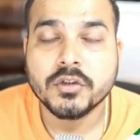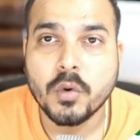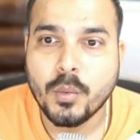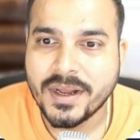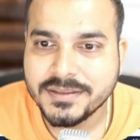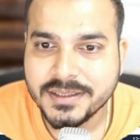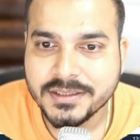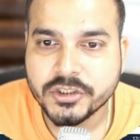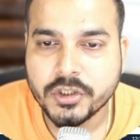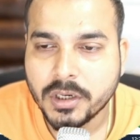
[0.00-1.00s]
So once the
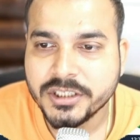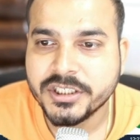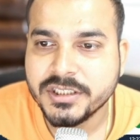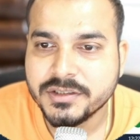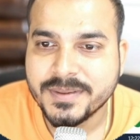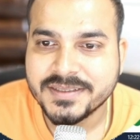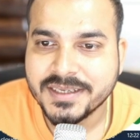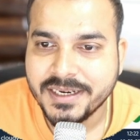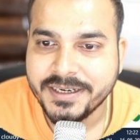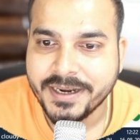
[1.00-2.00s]
installation is
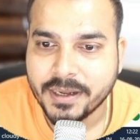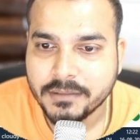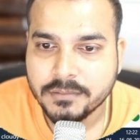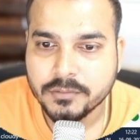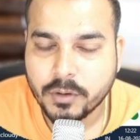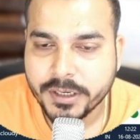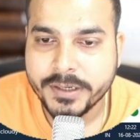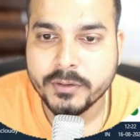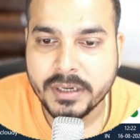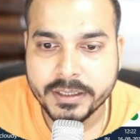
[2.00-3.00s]
basically done, what
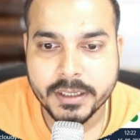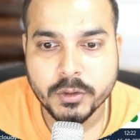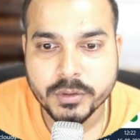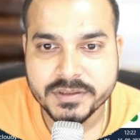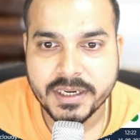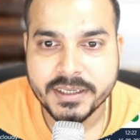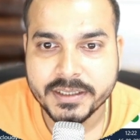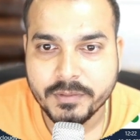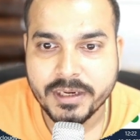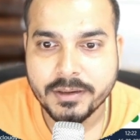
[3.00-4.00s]
it will do is that
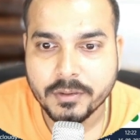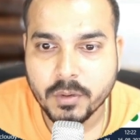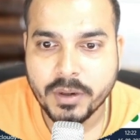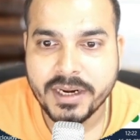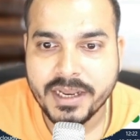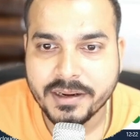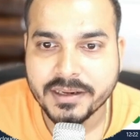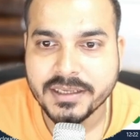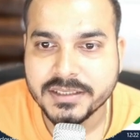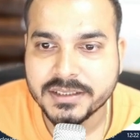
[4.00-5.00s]
it will go ahead and
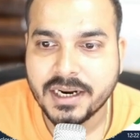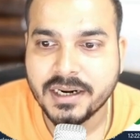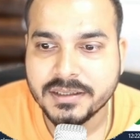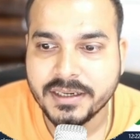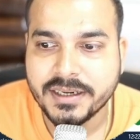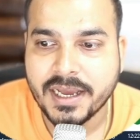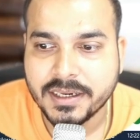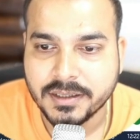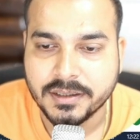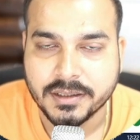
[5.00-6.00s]
restart the
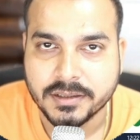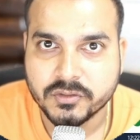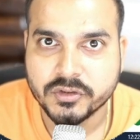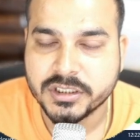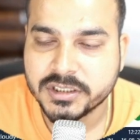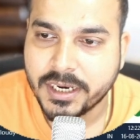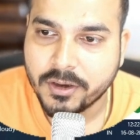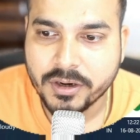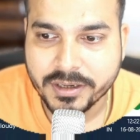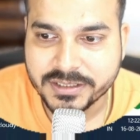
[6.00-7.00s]
entire kernel. So just
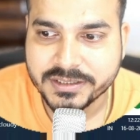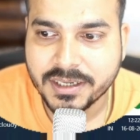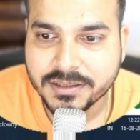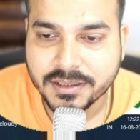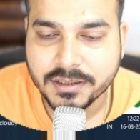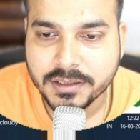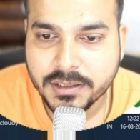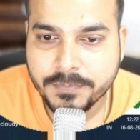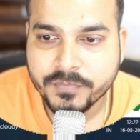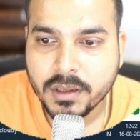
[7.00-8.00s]
click on restart the
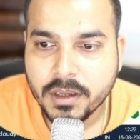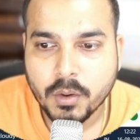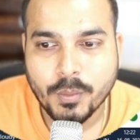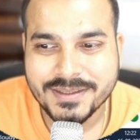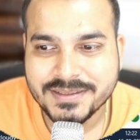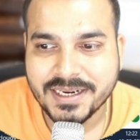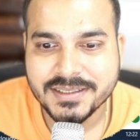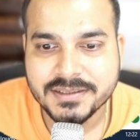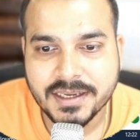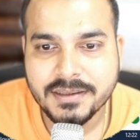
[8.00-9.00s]
kernel. Once
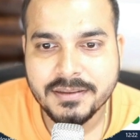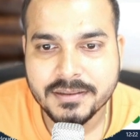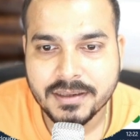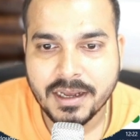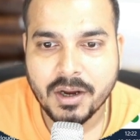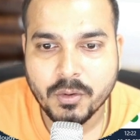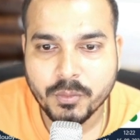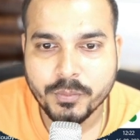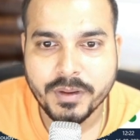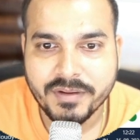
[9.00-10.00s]
that is done,
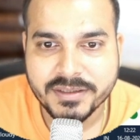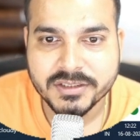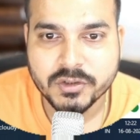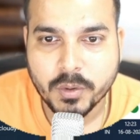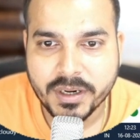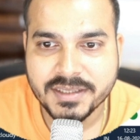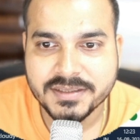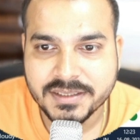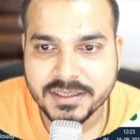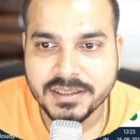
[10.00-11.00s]
now we will just go ahead
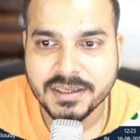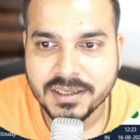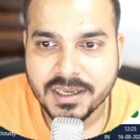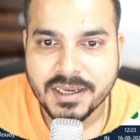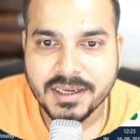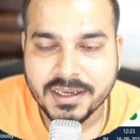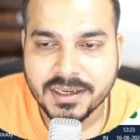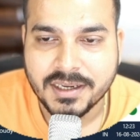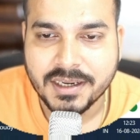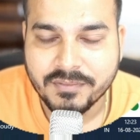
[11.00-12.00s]
and see the
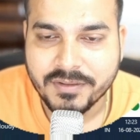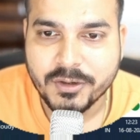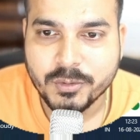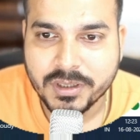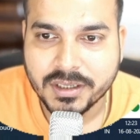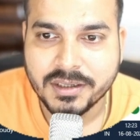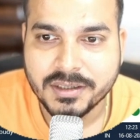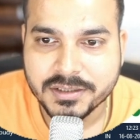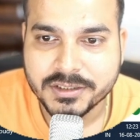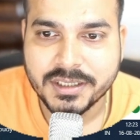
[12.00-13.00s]
we'll do the
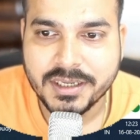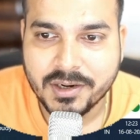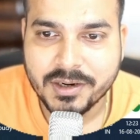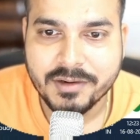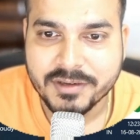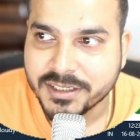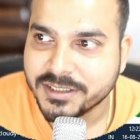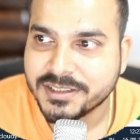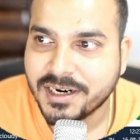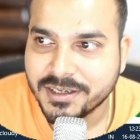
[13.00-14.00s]
kernel shutdown and we'll
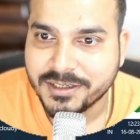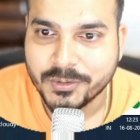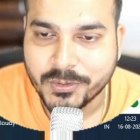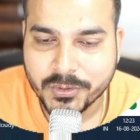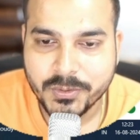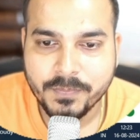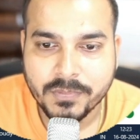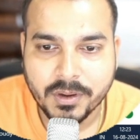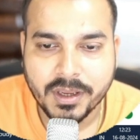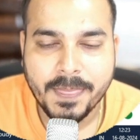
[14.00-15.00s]
restart it to
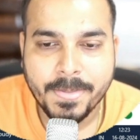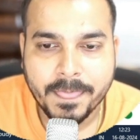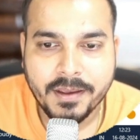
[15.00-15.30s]
true. Okay.